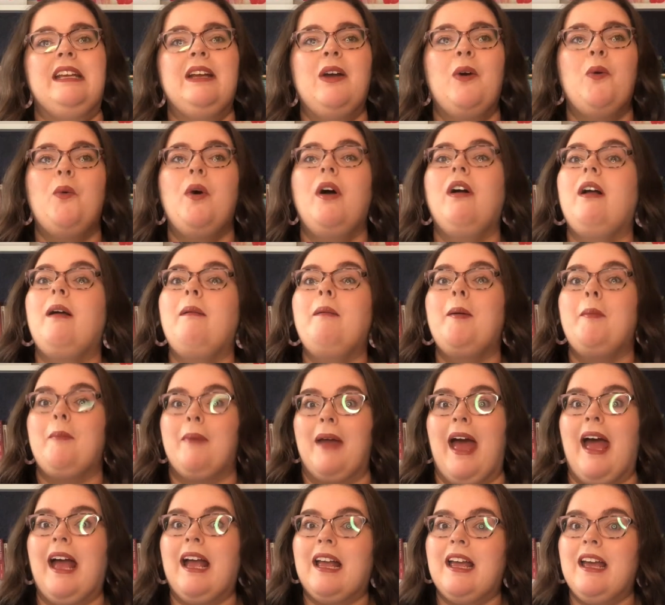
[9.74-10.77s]
Welcome
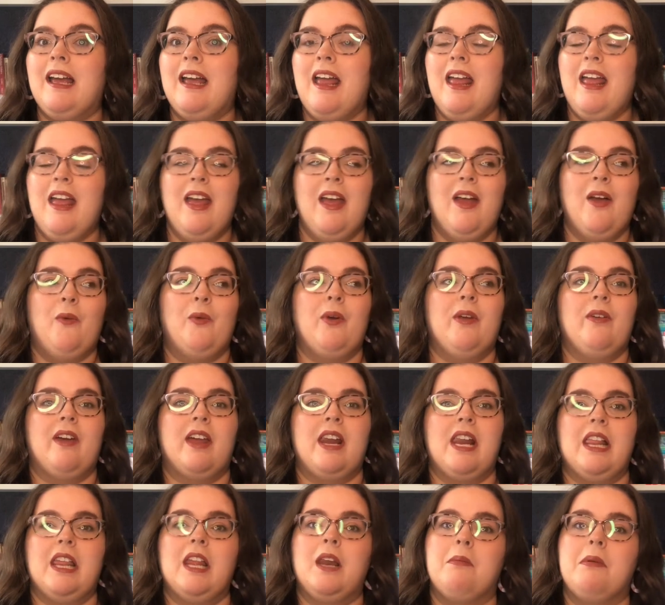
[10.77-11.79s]
back. We've had
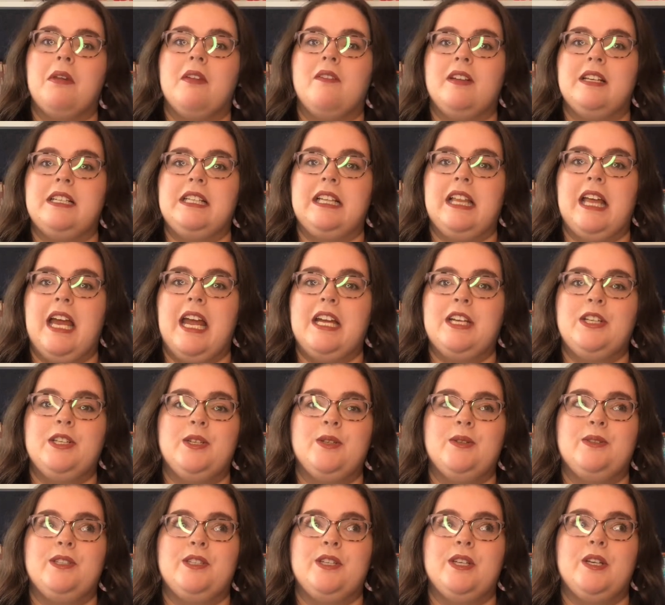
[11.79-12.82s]
a little bit of a delay
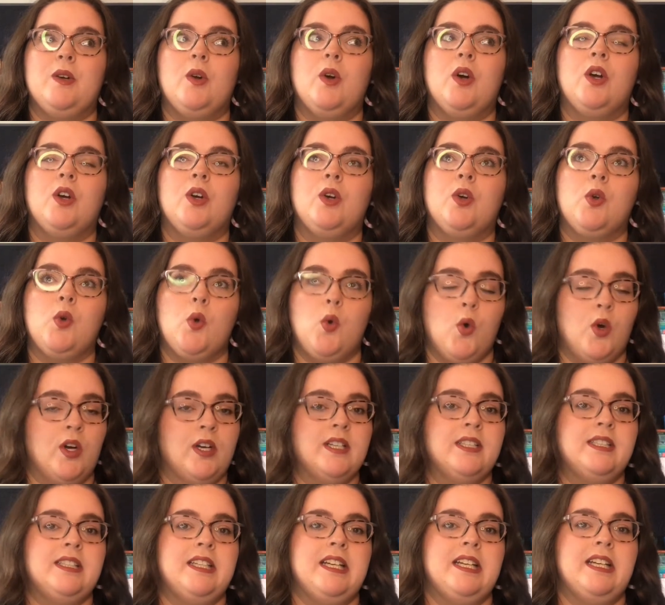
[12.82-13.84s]
due to
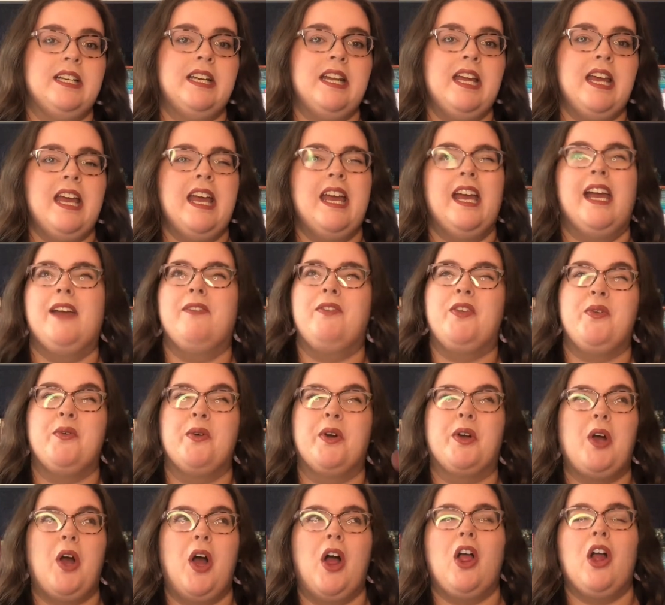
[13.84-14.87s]
quarantine. If you
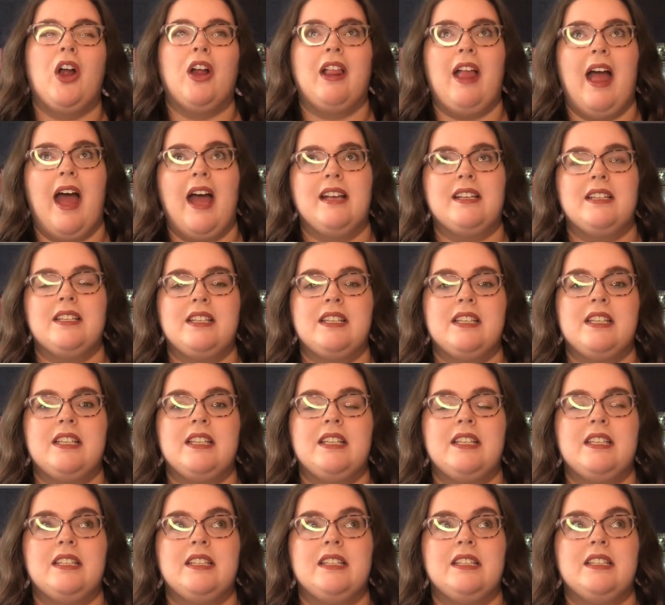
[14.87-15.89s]
recall, our last
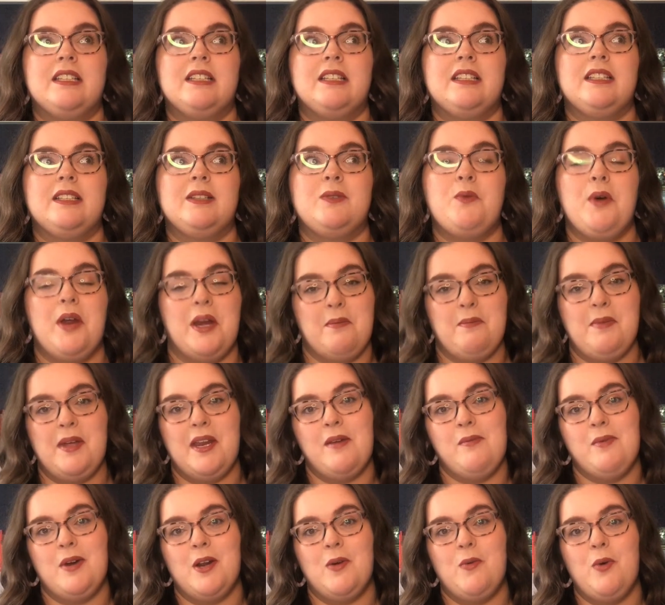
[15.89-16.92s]
Wedding
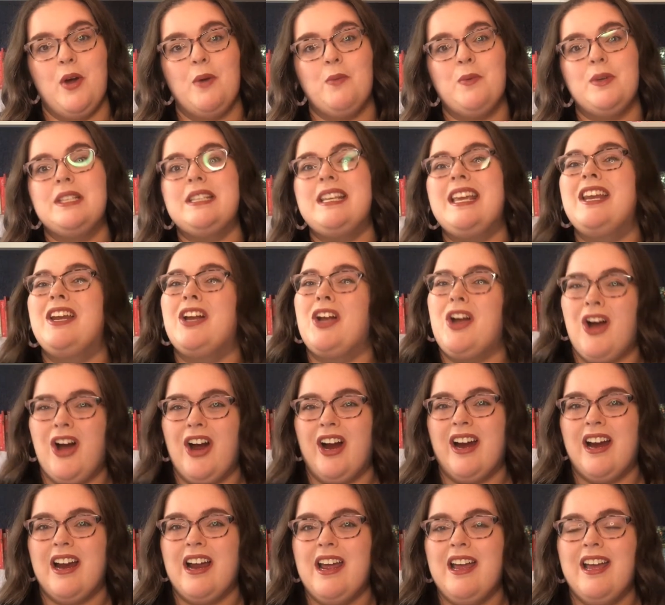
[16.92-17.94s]
Planning 101 was in a
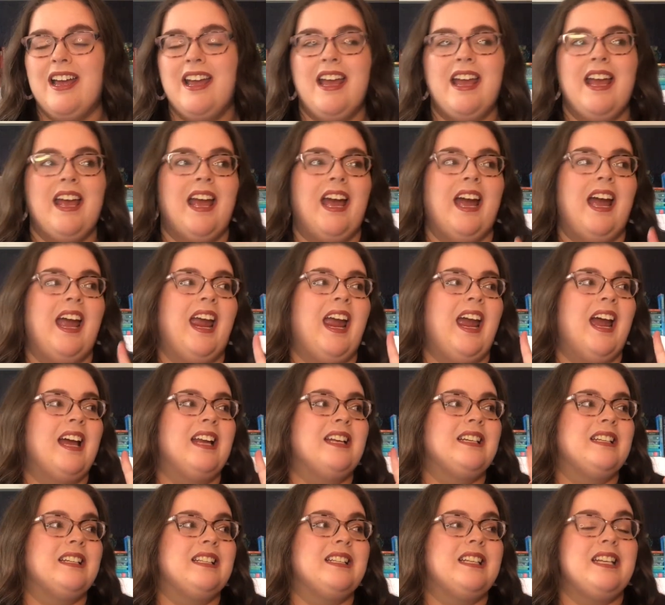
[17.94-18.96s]
car,
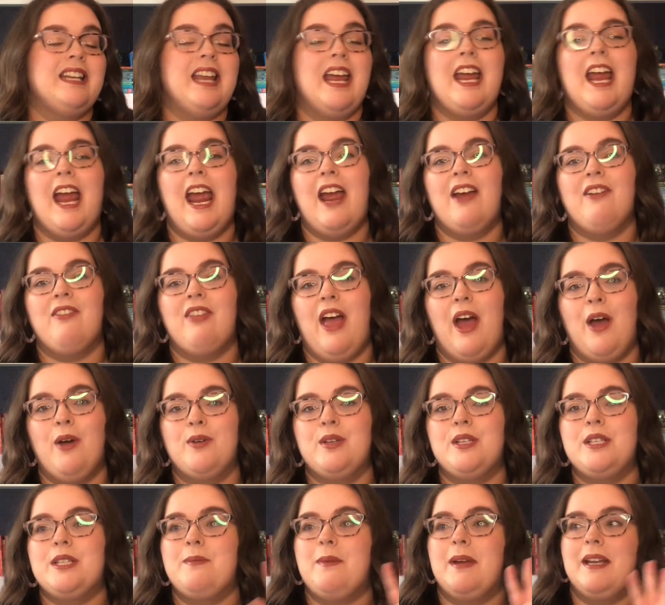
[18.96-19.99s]
and today I have the
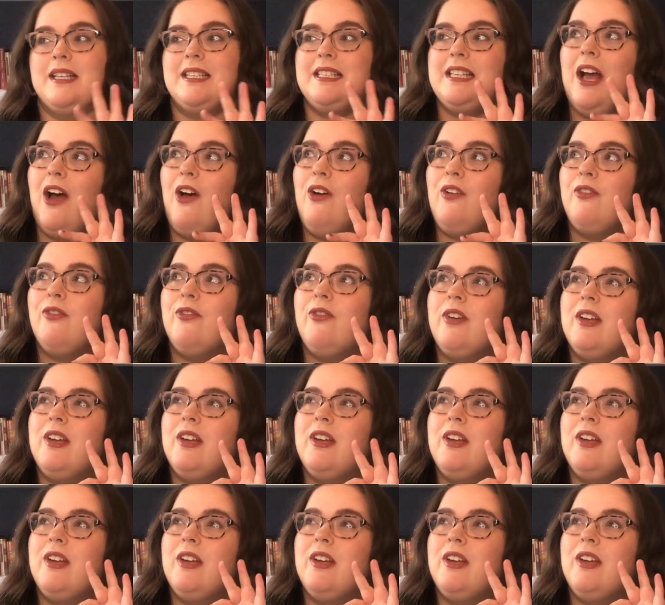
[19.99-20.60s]
house to myself.